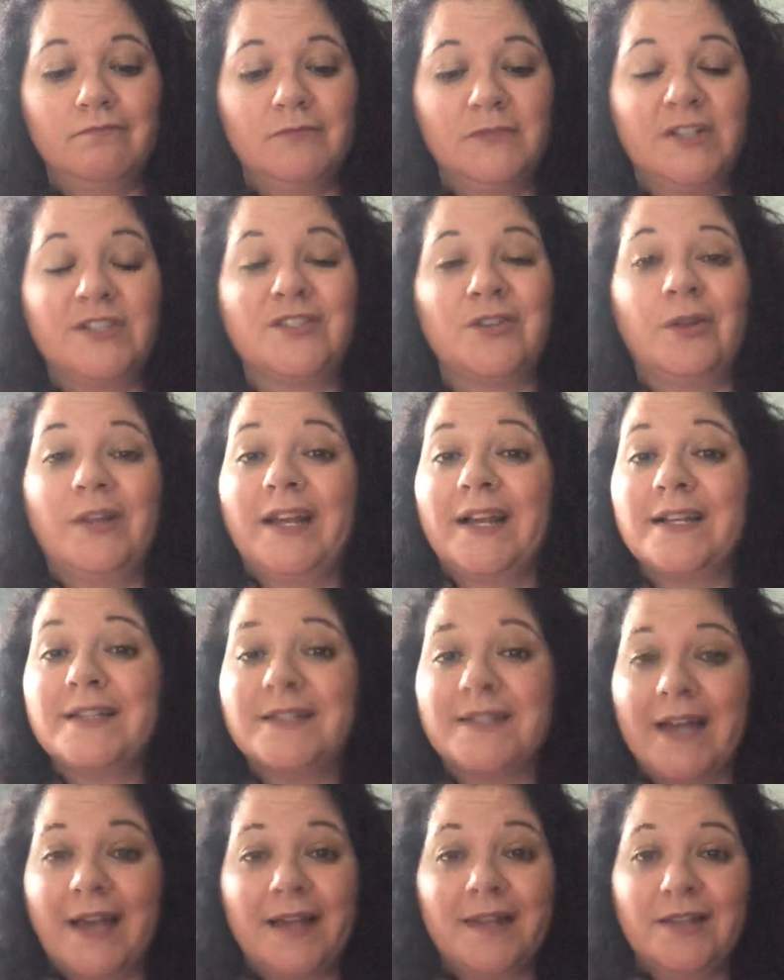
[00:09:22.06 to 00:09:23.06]
So like I
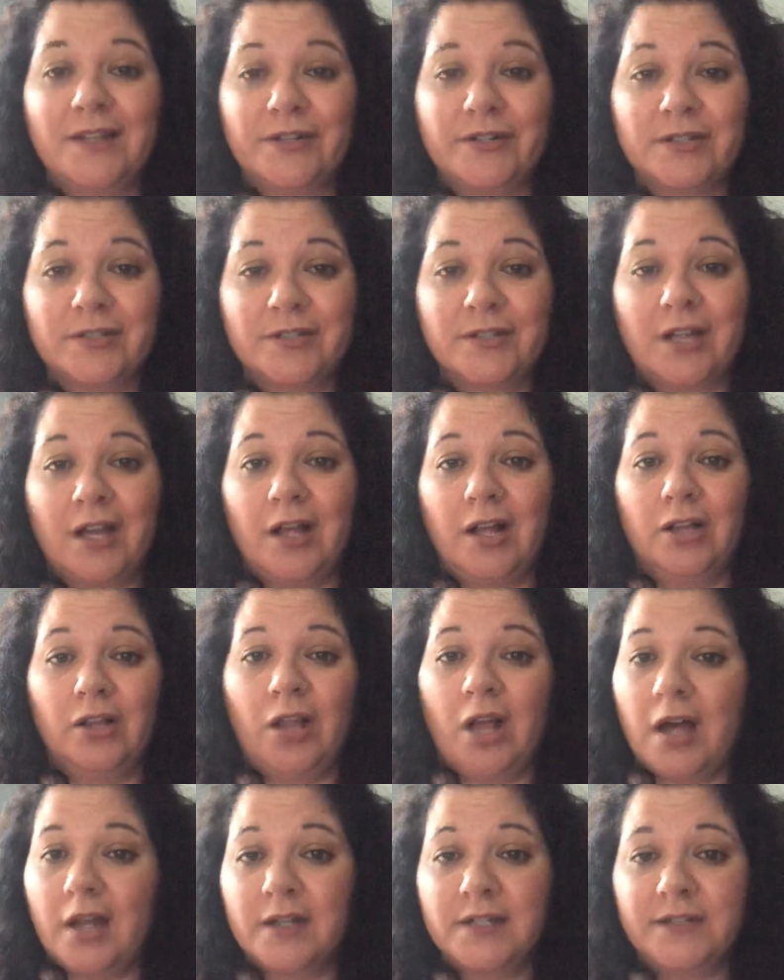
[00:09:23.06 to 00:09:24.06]
said, there's a
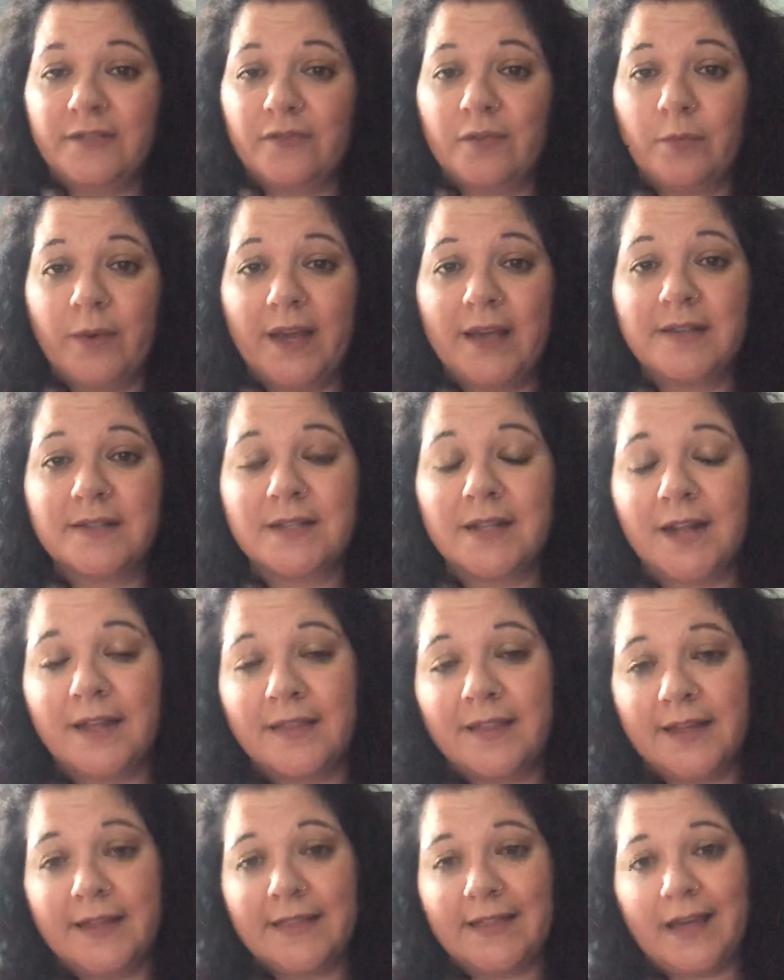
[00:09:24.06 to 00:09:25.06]
lot of different ways that I
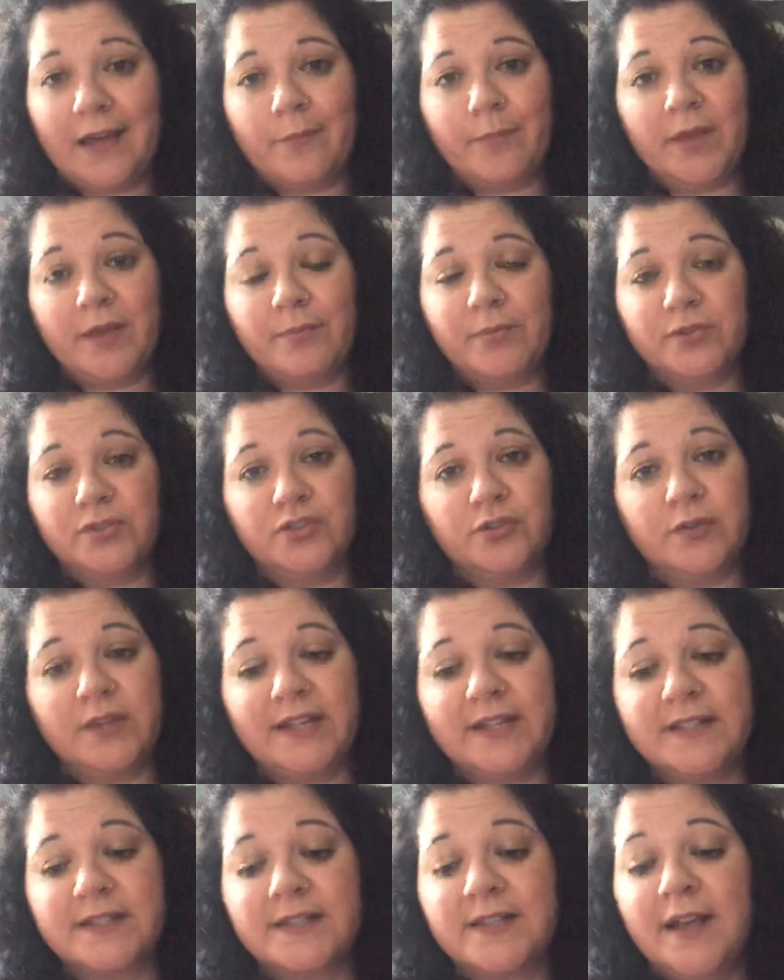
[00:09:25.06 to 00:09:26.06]
think that people do
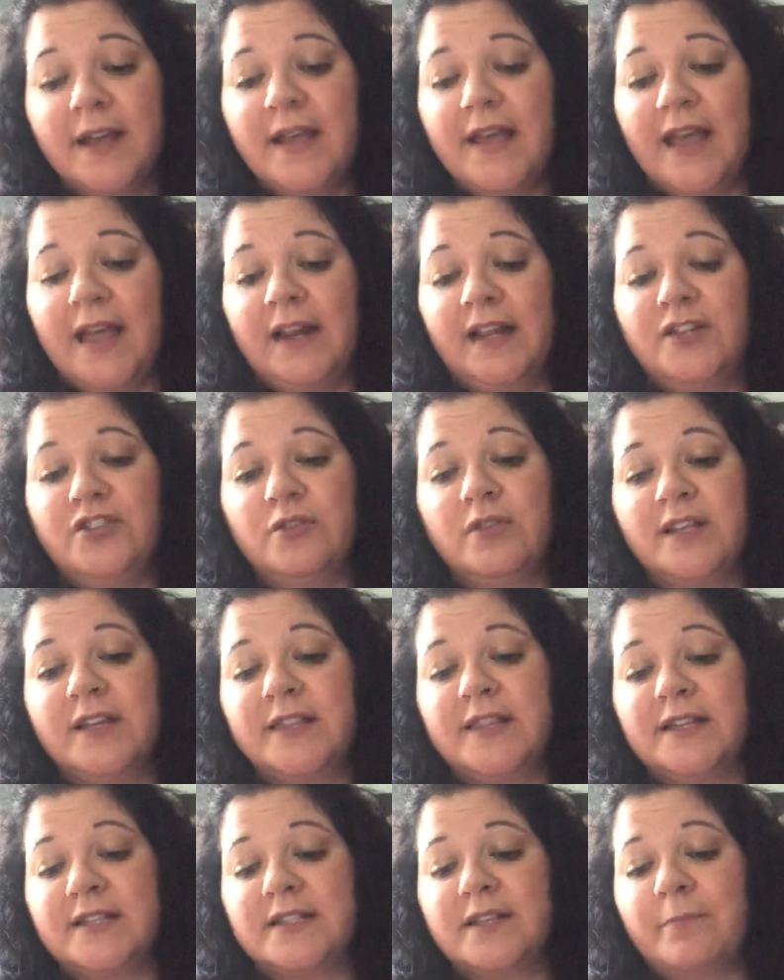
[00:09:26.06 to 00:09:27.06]
this, and I do
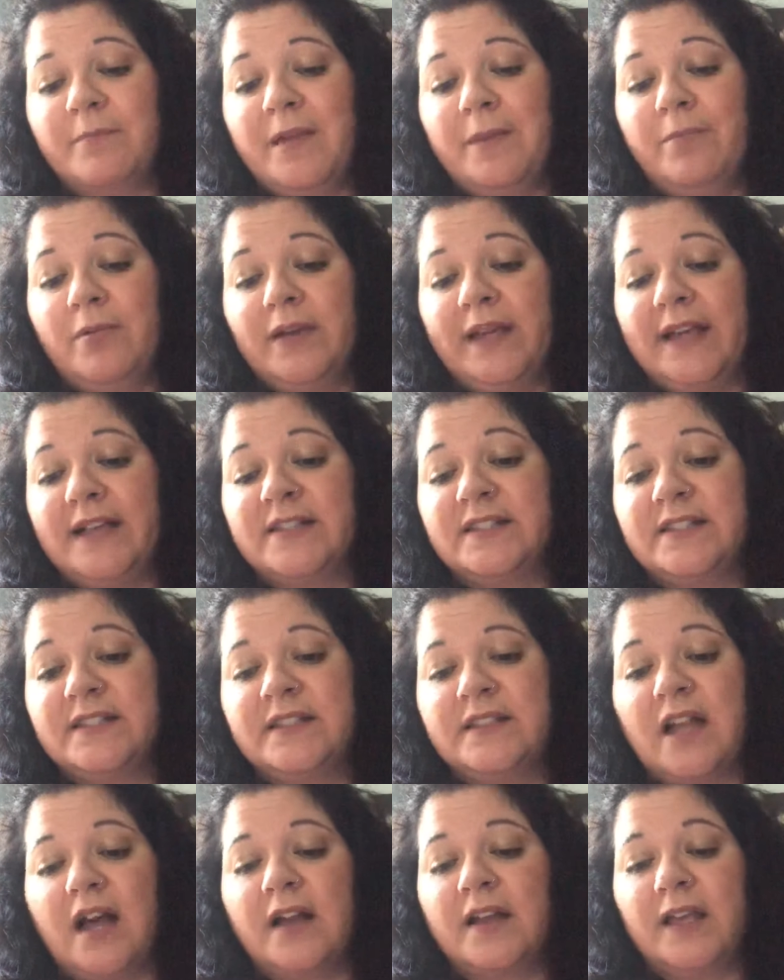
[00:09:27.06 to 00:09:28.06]
think that some people get
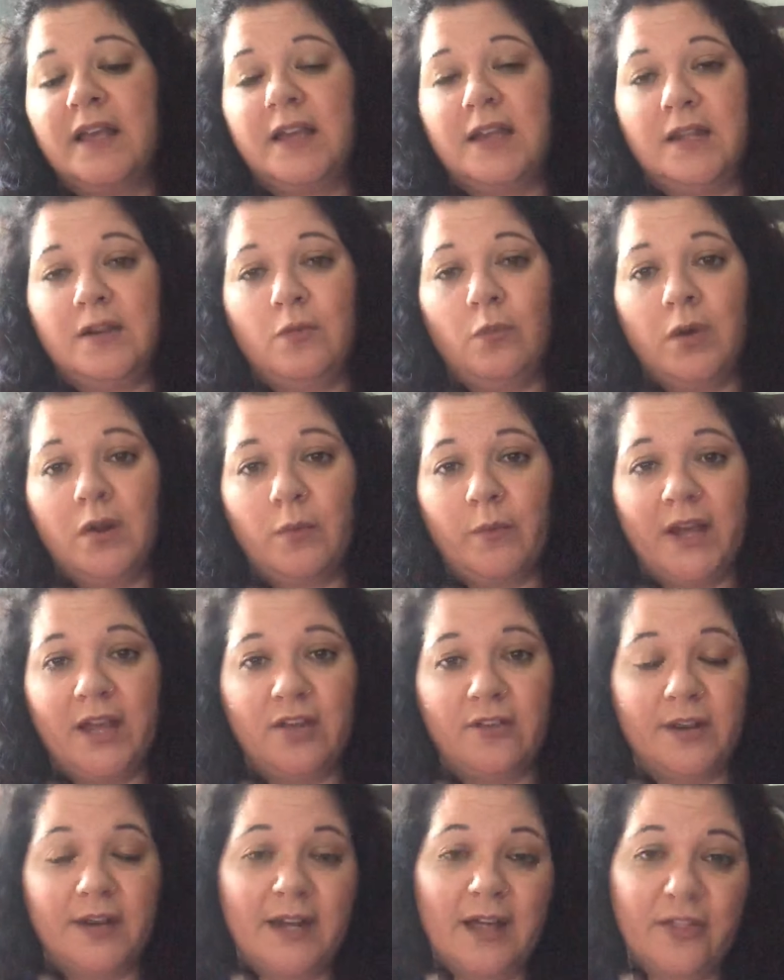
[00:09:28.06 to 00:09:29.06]
stuck in one way
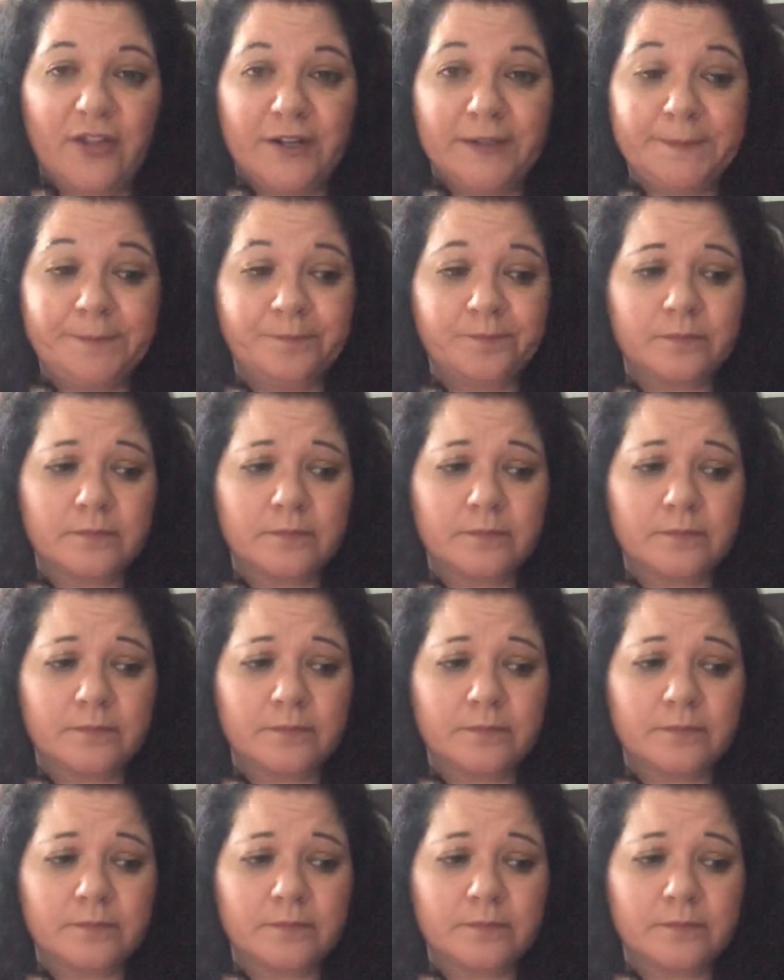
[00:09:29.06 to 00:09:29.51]
or another,